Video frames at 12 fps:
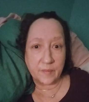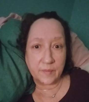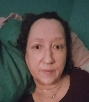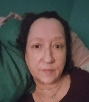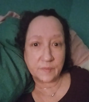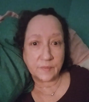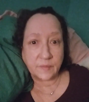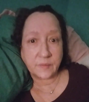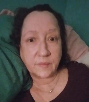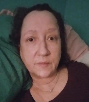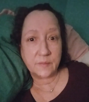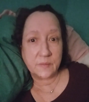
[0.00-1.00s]

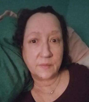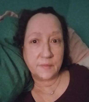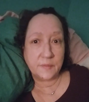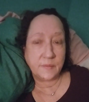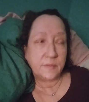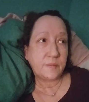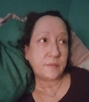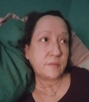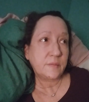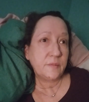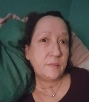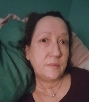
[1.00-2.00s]

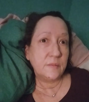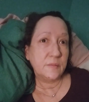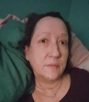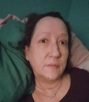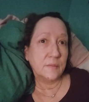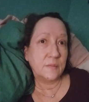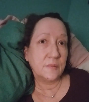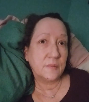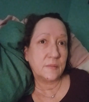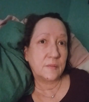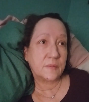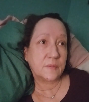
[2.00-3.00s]

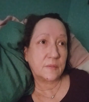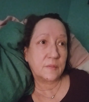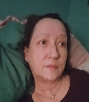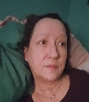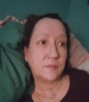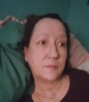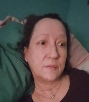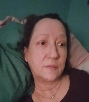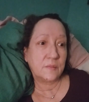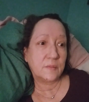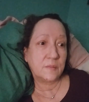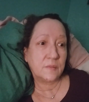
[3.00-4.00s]

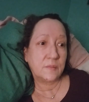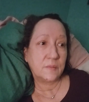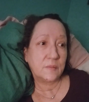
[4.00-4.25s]
(no one is talking)